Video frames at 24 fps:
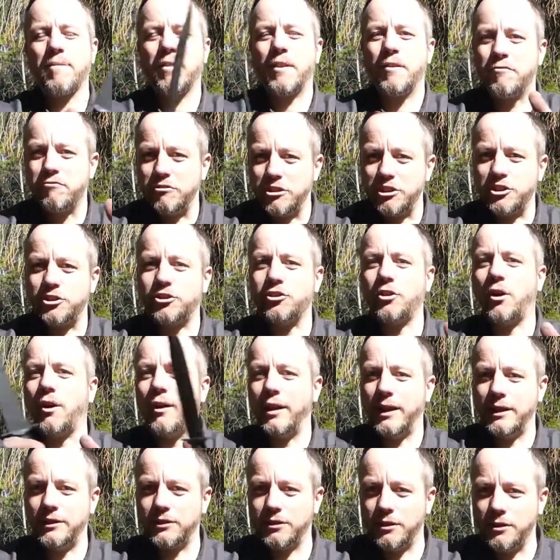for its
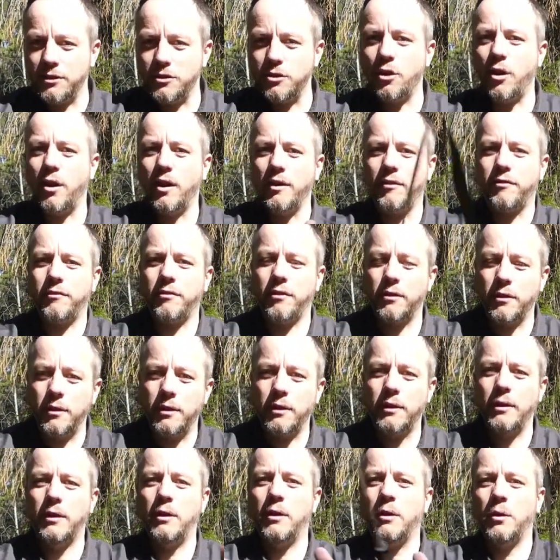size knife
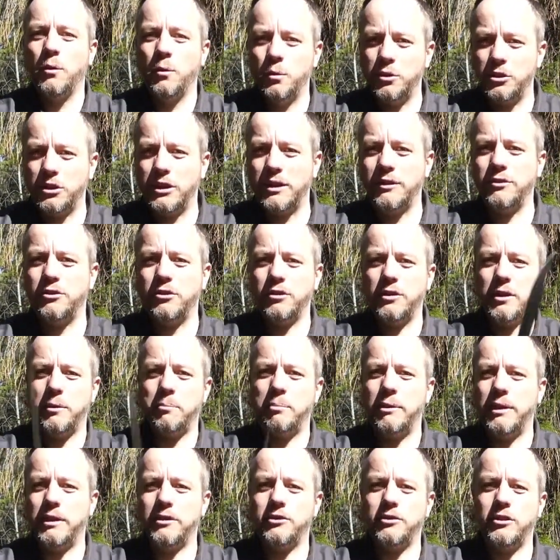which gives it the
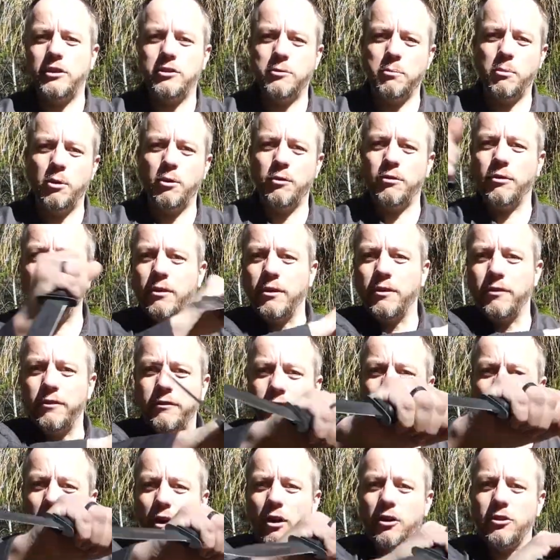ability to move
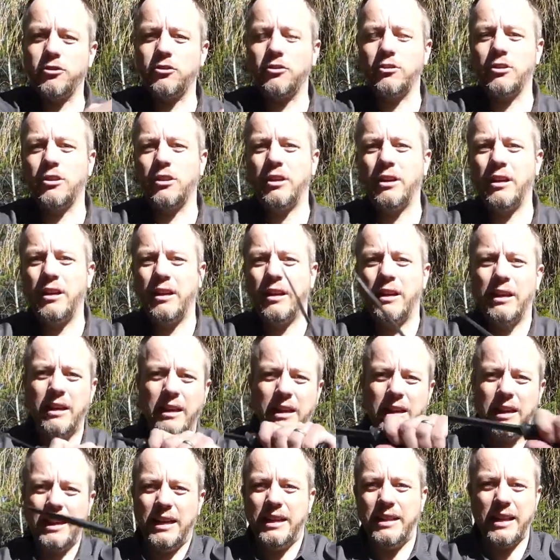fast
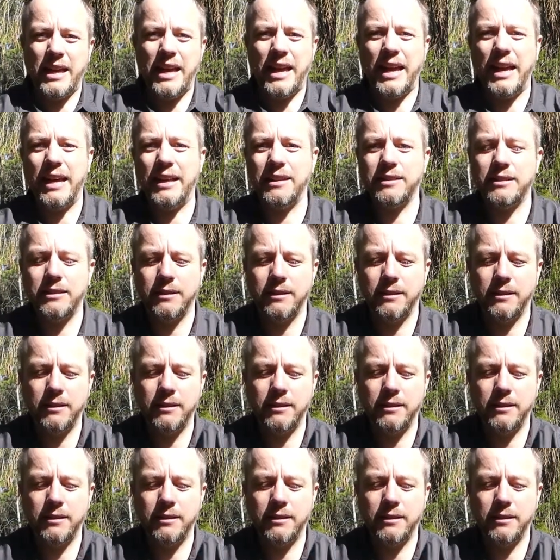in the hand.